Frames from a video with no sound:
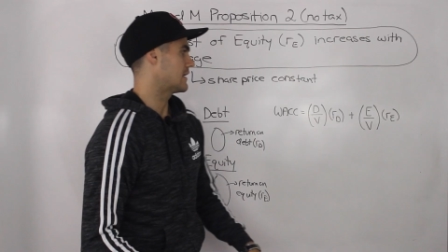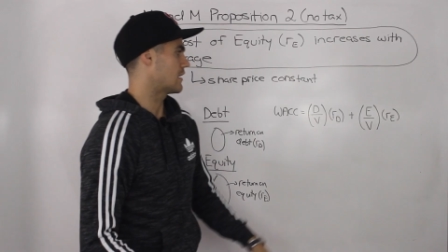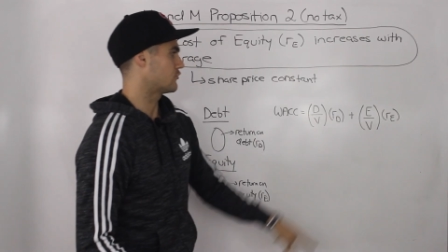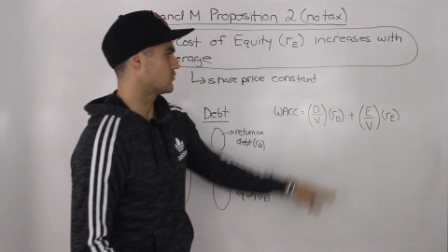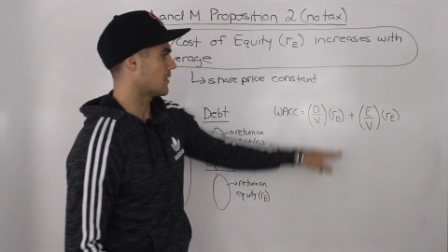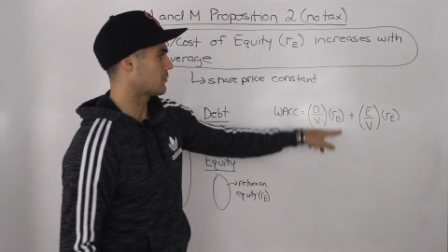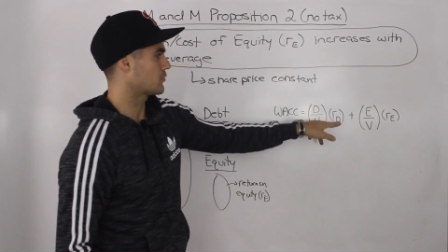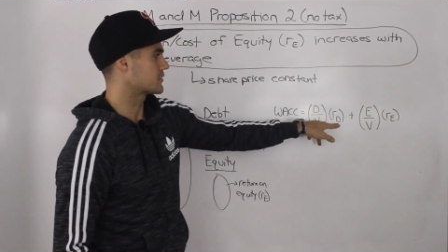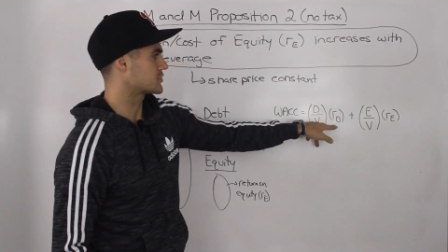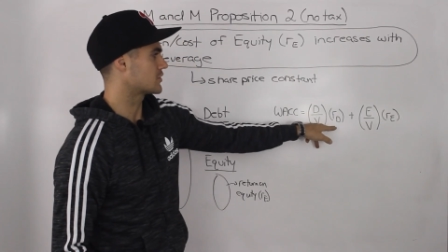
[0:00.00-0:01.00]
Now, if you
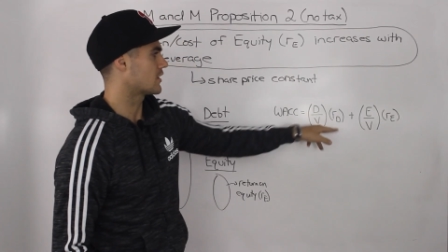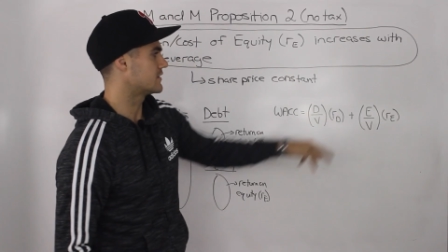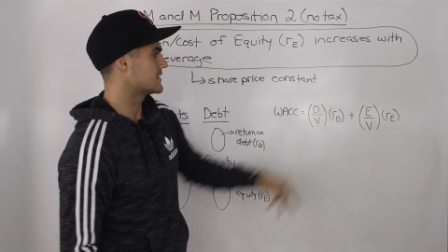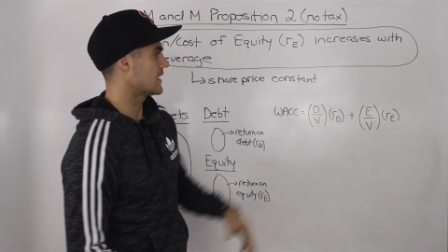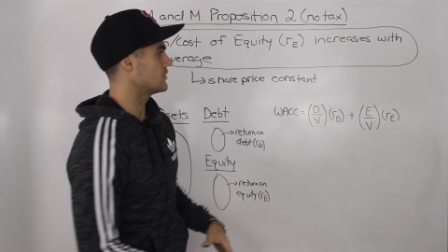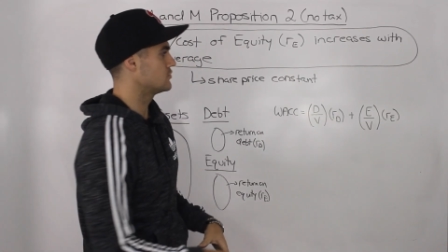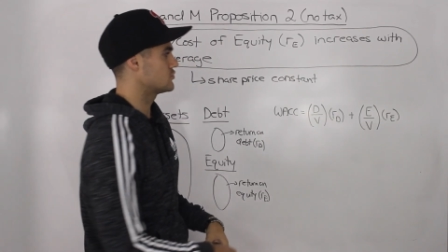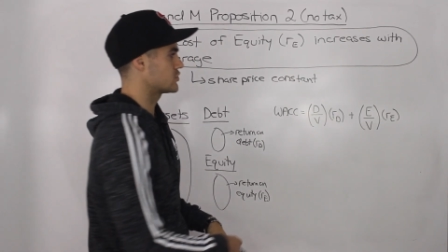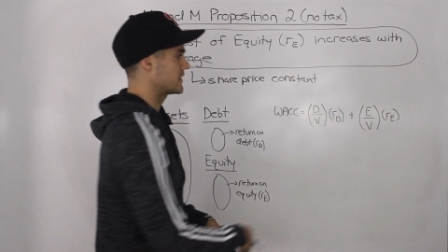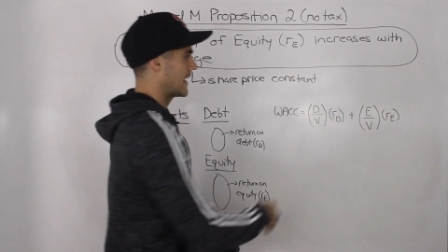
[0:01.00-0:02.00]
remember, return on debt
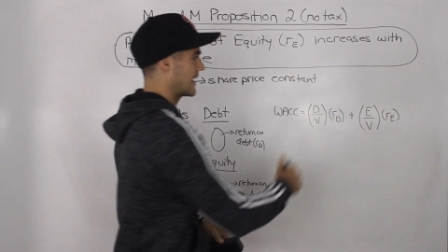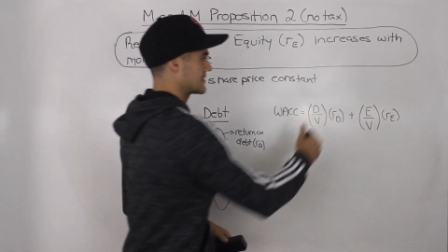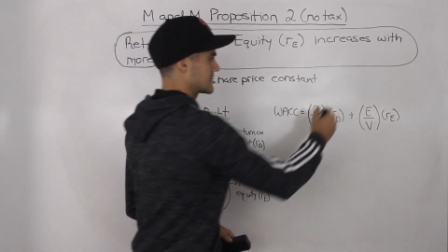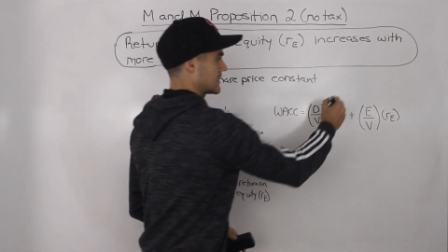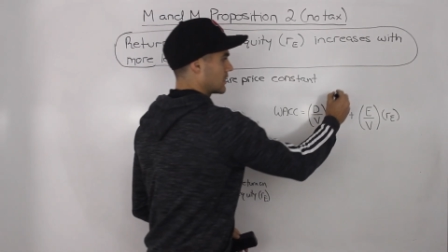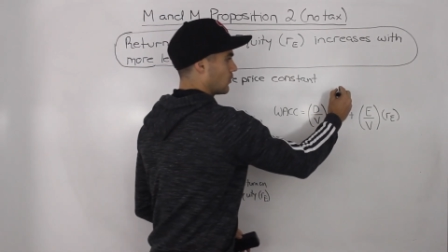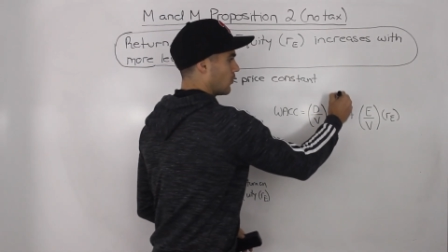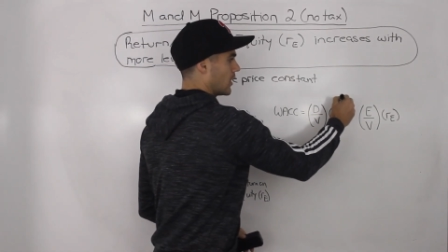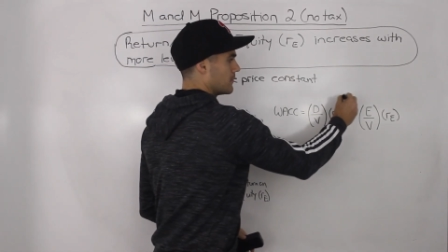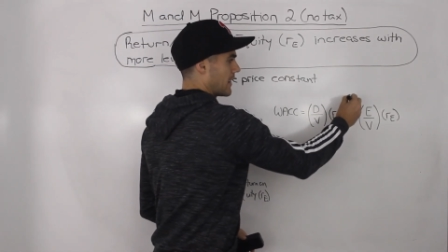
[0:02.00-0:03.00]
usually has like a
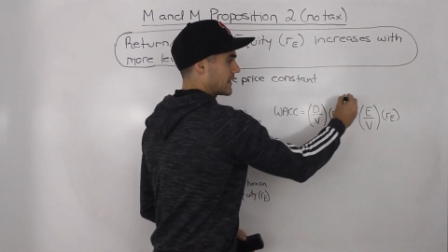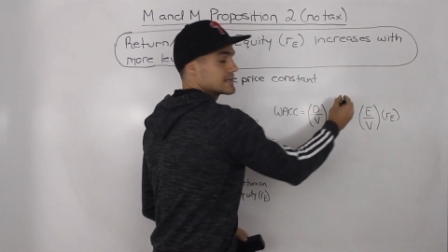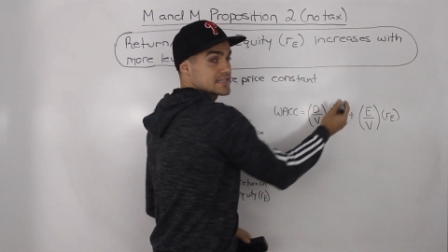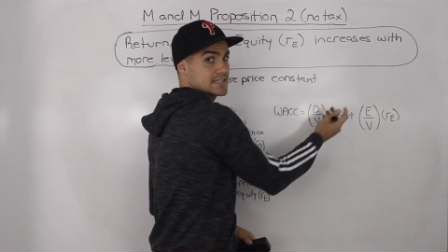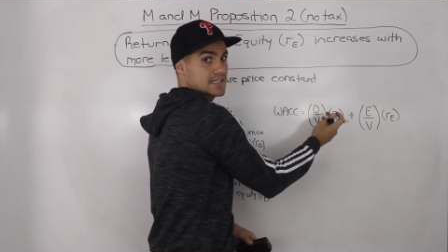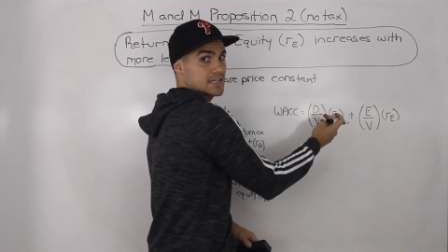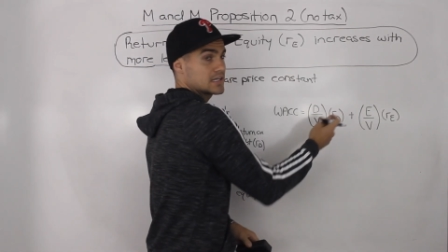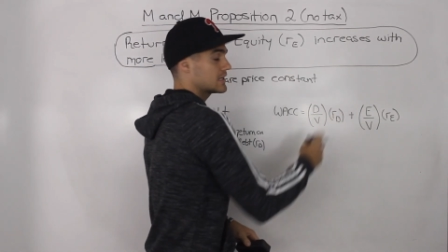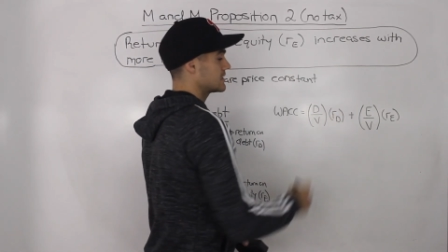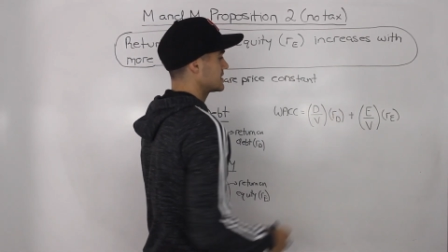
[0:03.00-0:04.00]
1 minus
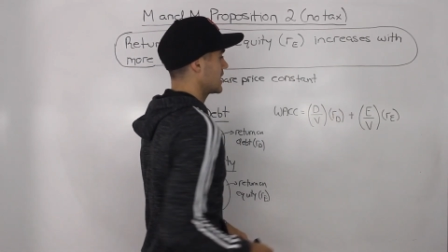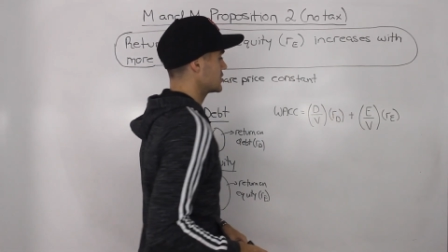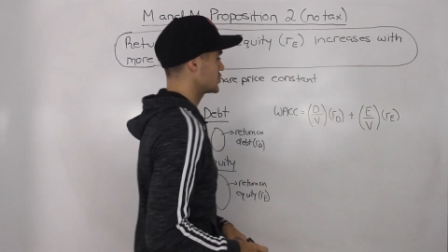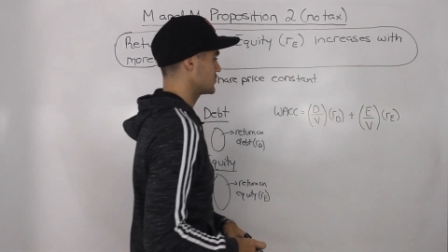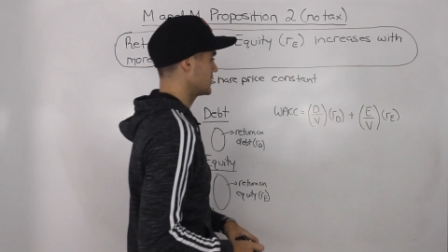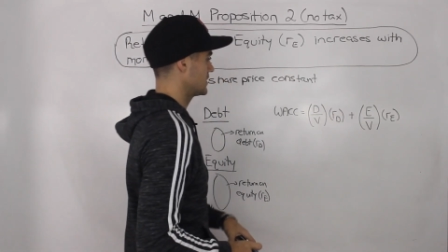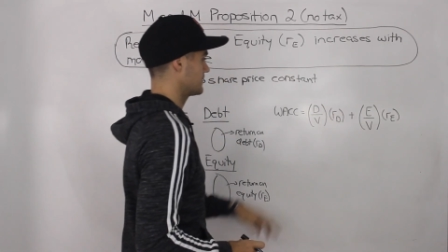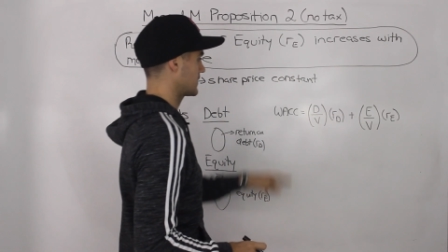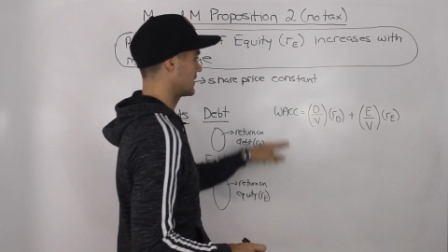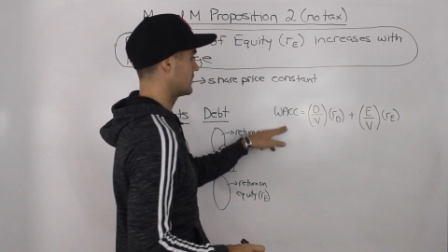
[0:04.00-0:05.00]
t attached to it
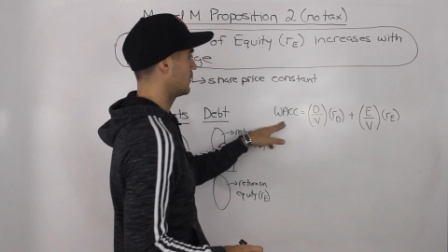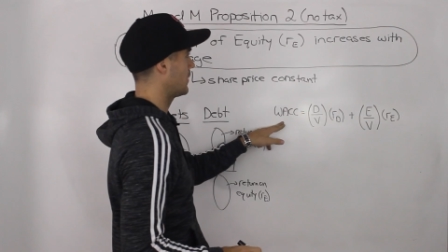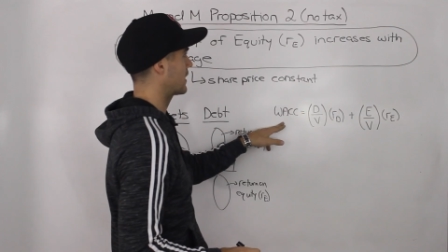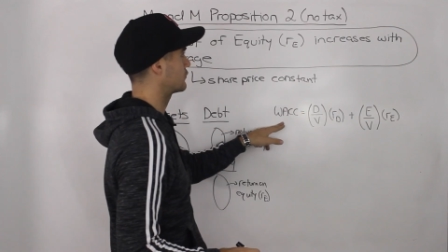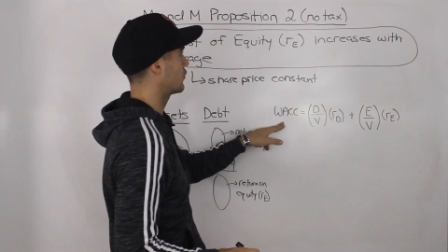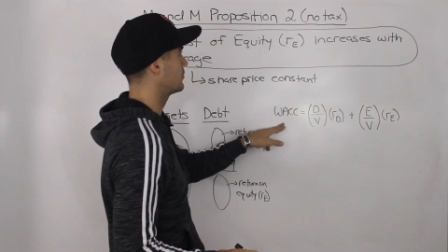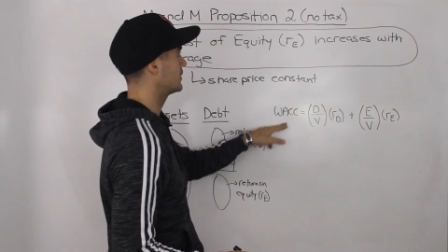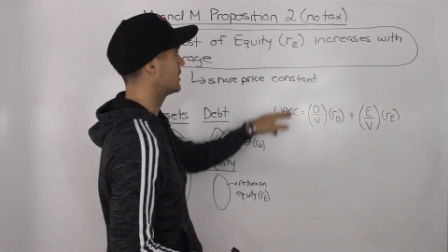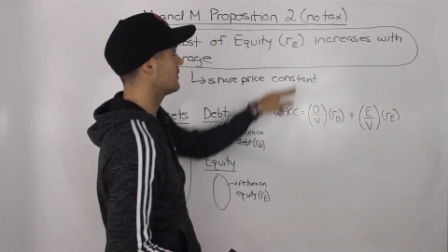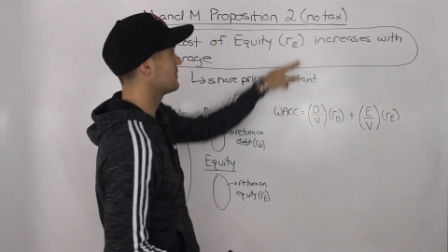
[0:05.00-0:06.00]
in the WACC
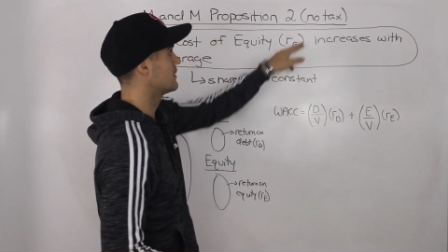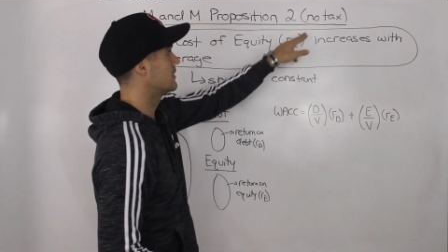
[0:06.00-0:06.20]
formula